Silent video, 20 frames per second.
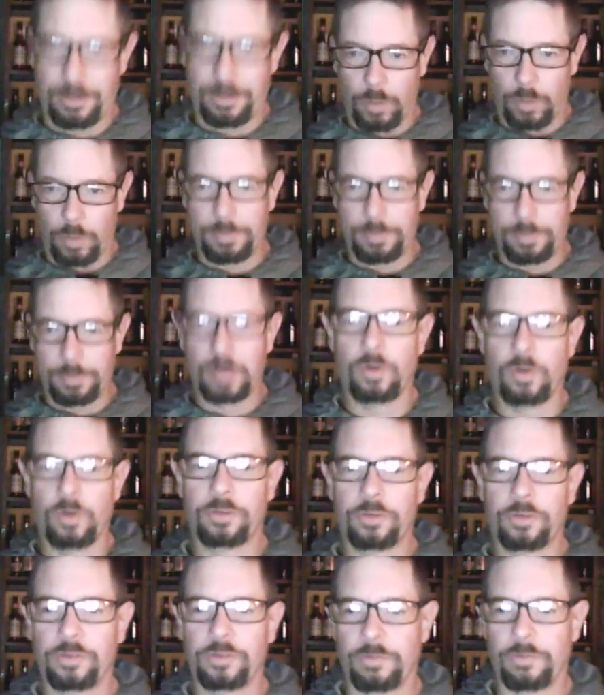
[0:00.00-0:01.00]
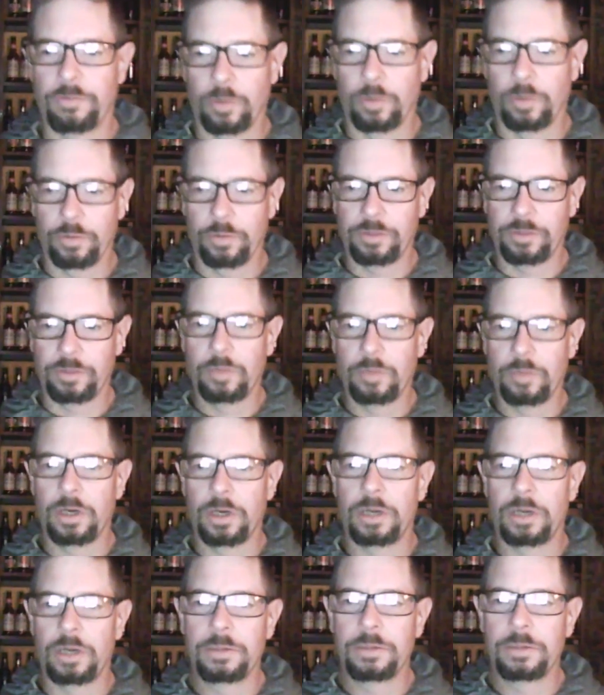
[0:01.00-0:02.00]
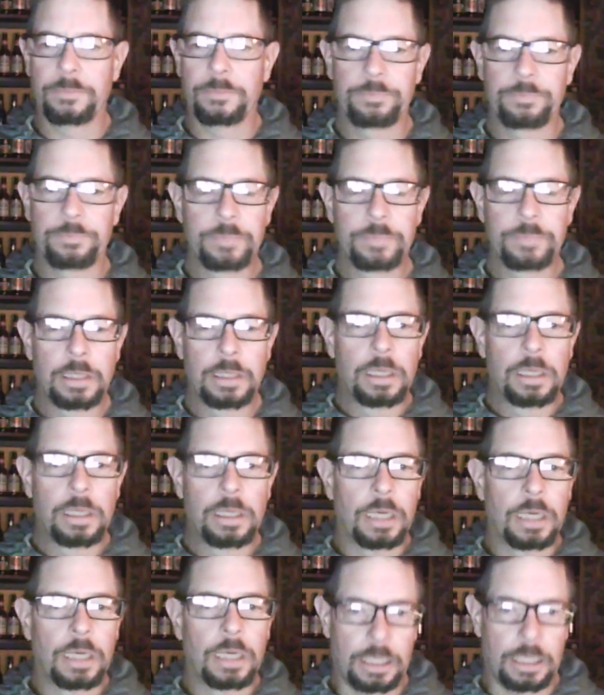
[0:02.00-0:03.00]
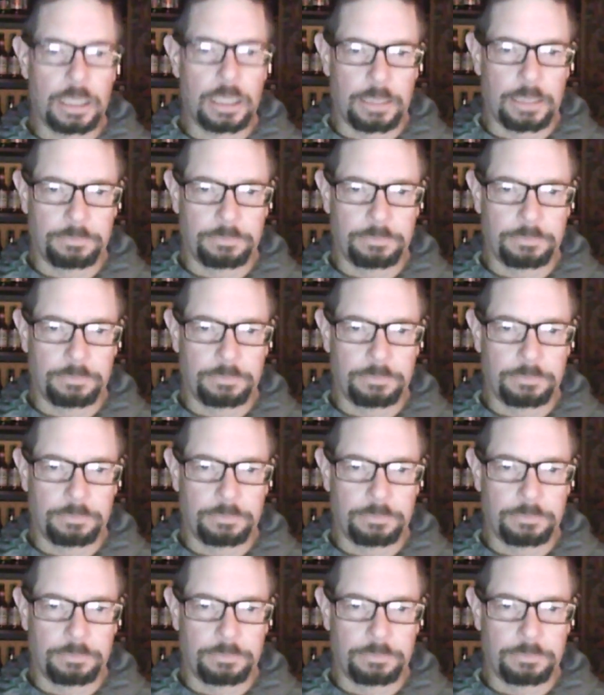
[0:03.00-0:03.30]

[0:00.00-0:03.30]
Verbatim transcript: whipping horses of the whiskey world? Uh,